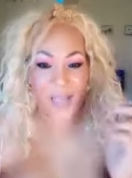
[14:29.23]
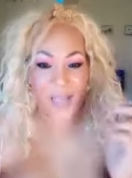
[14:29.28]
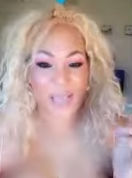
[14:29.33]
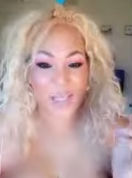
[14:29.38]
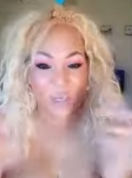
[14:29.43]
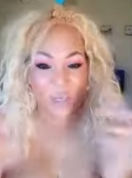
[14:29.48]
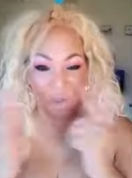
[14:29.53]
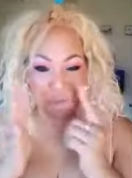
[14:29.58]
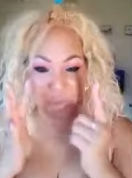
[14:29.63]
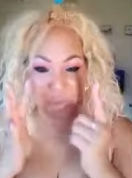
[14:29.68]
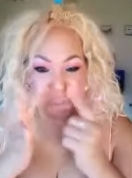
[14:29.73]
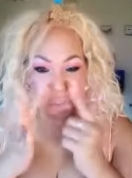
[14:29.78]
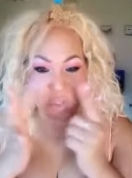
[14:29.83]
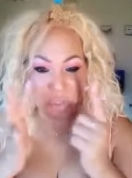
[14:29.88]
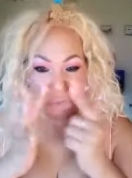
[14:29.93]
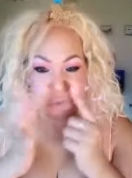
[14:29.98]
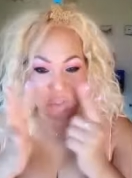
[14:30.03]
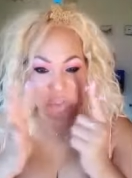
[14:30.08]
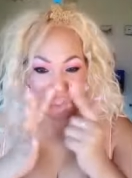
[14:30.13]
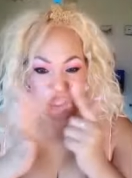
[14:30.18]
I used
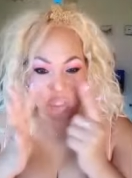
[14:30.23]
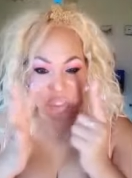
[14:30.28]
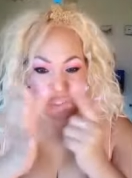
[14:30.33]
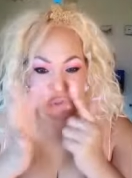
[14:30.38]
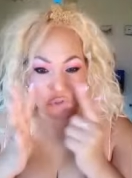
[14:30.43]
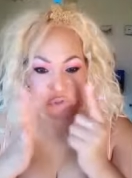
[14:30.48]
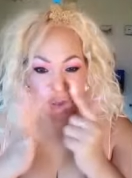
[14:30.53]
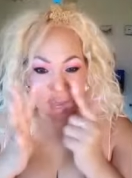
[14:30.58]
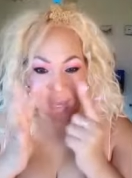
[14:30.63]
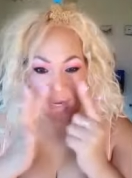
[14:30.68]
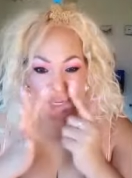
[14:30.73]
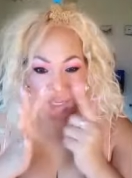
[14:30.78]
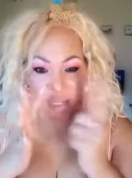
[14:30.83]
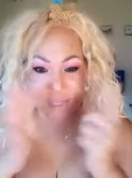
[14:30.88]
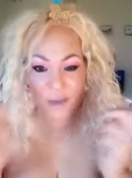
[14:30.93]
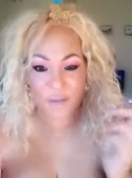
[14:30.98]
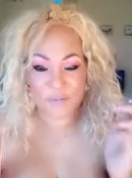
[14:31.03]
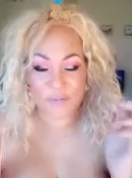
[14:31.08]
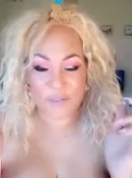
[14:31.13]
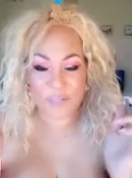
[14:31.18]
to and just try to
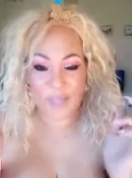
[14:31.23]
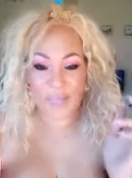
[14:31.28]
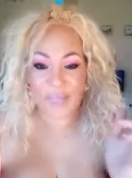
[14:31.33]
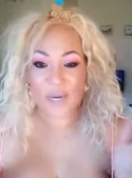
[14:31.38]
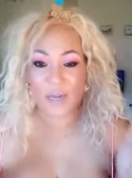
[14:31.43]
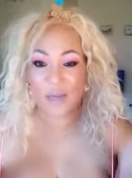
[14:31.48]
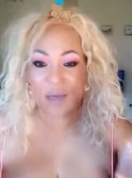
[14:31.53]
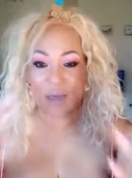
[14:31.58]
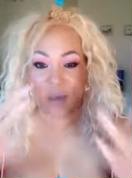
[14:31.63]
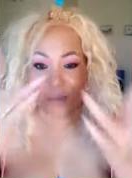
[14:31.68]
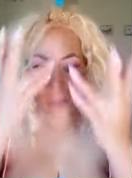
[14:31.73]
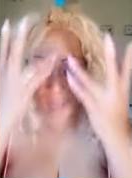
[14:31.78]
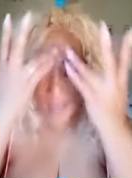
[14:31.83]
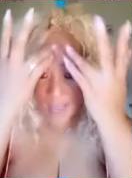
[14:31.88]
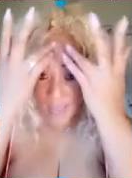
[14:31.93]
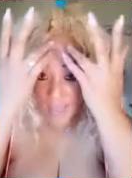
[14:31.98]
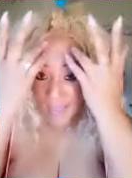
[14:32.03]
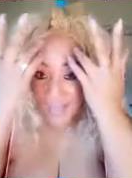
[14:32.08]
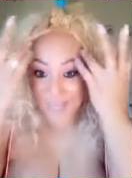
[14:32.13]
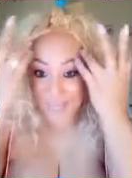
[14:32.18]
cover that up.
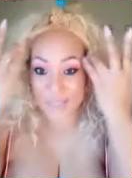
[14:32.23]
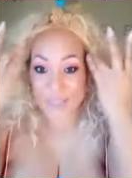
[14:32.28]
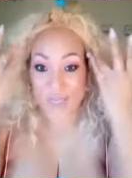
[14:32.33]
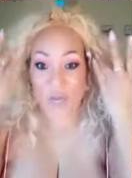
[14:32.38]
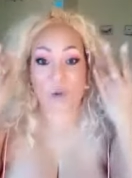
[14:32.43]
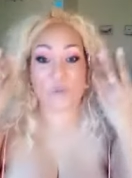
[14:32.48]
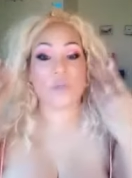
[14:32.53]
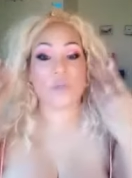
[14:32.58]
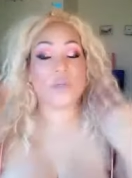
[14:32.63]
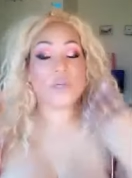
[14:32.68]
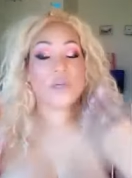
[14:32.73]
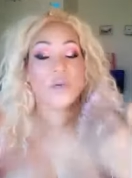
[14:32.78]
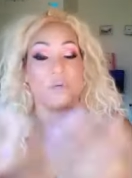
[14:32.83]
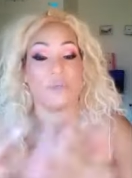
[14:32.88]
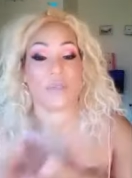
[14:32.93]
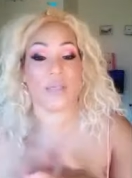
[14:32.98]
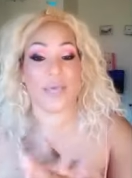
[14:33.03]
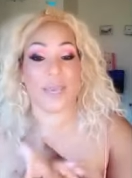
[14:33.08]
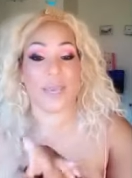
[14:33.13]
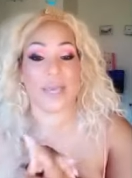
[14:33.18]
I don't do
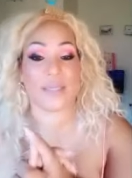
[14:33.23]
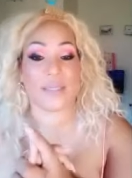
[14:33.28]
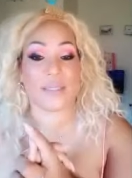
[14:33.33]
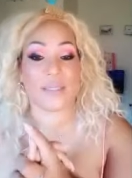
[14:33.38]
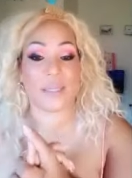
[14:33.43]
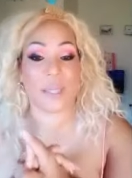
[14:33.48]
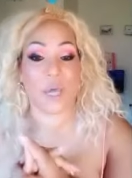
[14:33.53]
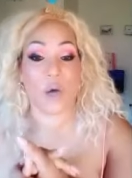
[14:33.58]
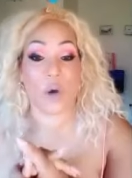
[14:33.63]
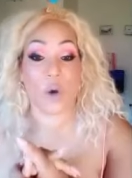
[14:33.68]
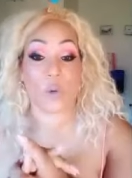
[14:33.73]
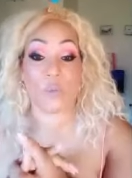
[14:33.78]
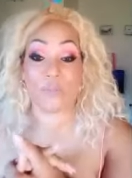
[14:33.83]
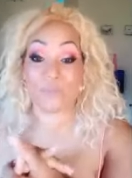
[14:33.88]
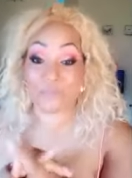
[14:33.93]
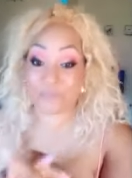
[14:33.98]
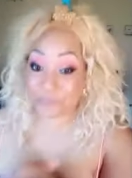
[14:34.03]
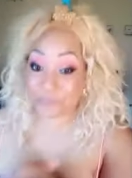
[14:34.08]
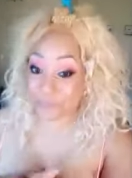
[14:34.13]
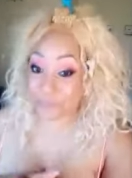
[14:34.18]
that.
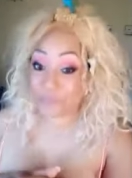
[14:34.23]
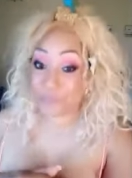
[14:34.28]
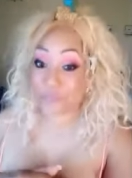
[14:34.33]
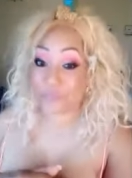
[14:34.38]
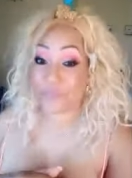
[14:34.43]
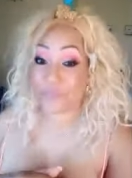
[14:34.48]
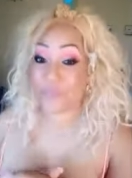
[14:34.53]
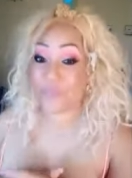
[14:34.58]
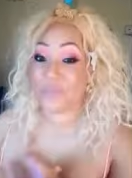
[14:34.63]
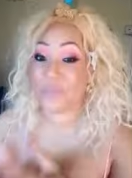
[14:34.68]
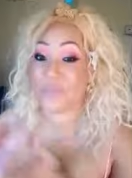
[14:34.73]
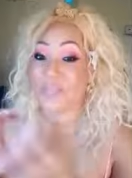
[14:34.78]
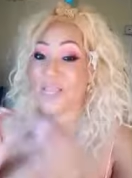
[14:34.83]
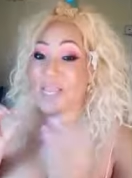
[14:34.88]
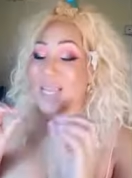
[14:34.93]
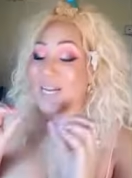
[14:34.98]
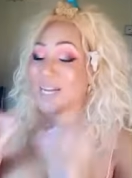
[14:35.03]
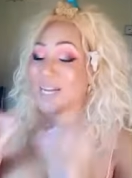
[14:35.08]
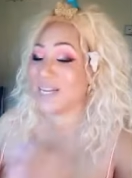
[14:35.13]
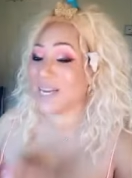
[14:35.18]
So,
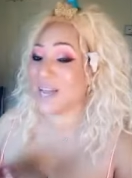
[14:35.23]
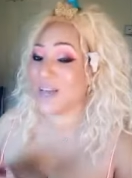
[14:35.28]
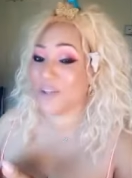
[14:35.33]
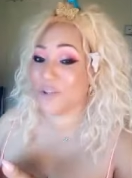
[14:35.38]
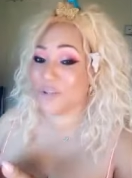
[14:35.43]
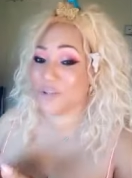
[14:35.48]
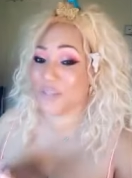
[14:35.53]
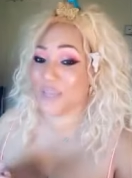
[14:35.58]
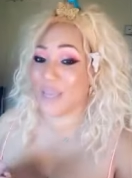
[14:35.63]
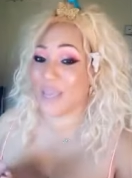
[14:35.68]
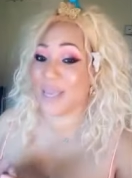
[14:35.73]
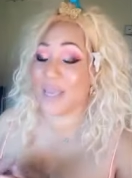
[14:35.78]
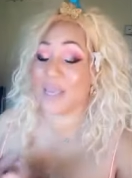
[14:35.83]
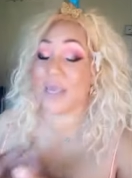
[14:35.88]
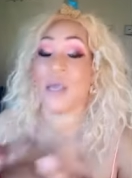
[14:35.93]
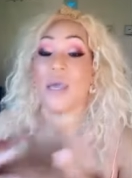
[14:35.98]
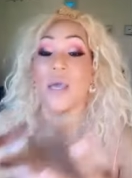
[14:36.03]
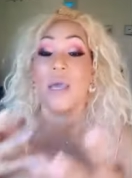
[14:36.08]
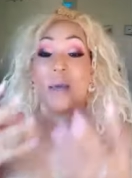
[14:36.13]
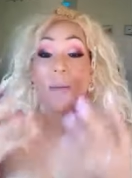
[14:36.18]
and another
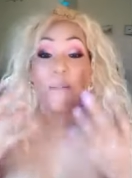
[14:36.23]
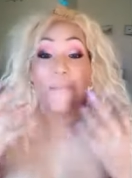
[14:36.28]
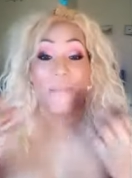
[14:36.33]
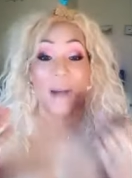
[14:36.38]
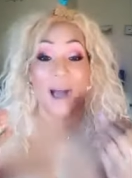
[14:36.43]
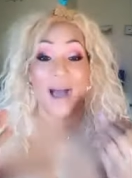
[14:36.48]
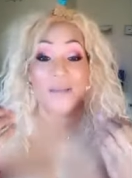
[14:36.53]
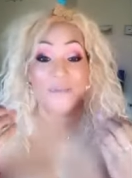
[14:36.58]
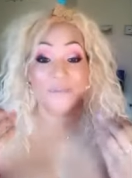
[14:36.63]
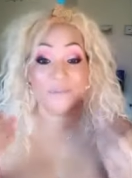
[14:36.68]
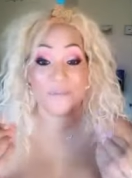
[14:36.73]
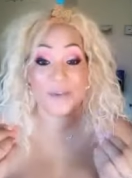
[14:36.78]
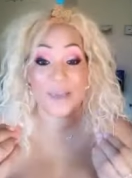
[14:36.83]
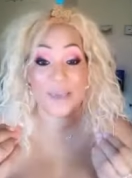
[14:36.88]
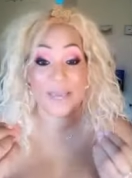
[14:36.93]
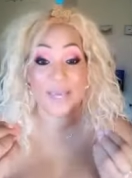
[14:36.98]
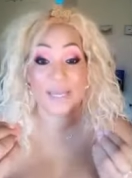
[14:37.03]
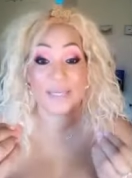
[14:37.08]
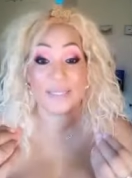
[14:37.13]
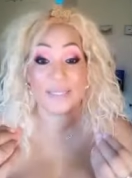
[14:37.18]
thing, my
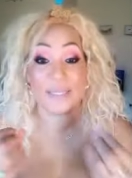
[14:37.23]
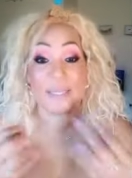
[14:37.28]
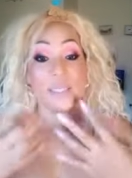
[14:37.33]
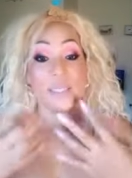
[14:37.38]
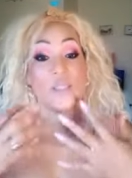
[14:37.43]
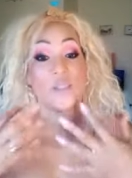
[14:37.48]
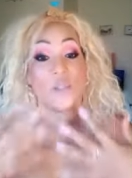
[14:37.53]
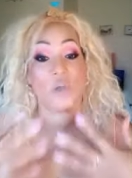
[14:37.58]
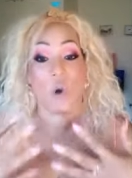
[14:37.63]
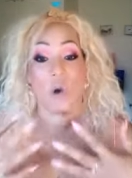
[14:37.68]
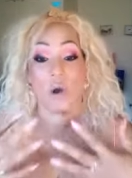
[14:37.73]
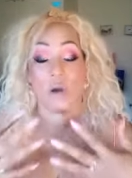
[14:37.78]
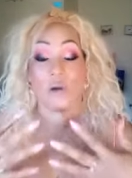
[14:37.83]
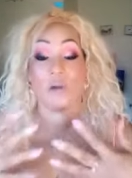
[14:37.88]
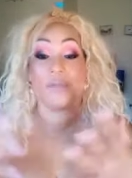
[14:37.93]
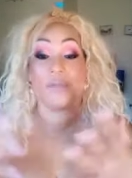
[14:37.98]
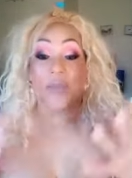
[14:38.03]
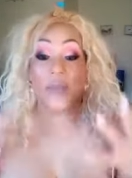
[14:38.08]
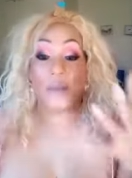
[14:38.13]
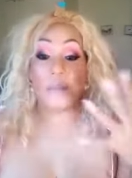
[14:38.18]
face is
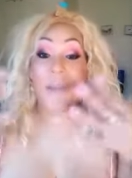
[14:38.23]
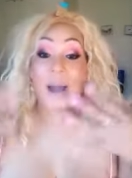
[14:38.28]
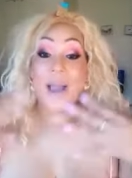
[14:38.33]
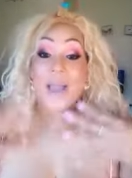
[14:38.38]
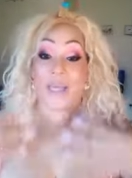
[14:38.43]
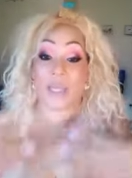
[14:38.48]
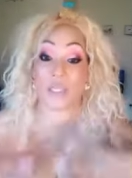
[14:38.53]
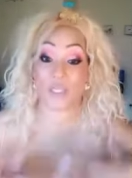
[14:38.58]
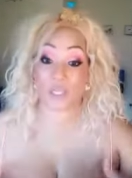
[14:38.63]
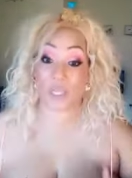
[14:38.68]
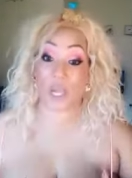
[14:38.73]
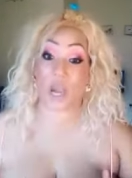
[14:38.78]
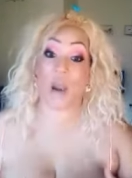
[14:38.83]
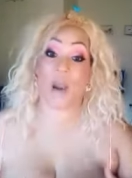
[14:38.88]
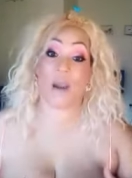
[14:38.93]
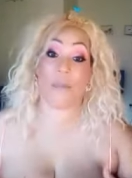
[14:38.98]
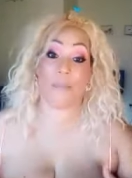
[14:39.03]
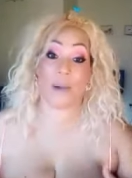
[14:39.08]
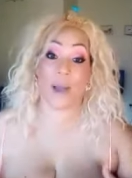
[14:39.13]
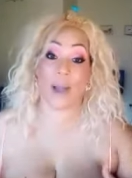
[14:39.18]
darker than my
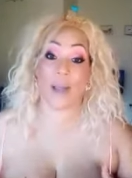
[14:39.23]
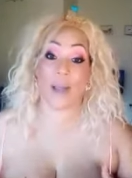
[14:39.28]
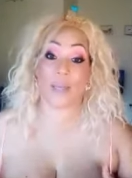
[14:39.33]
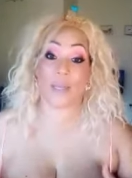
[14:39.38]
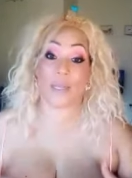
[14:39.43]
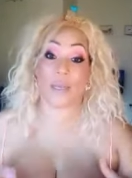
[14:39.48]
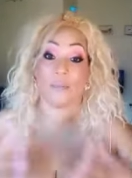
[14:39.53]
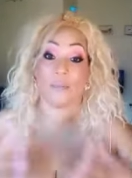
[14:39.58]
entire body,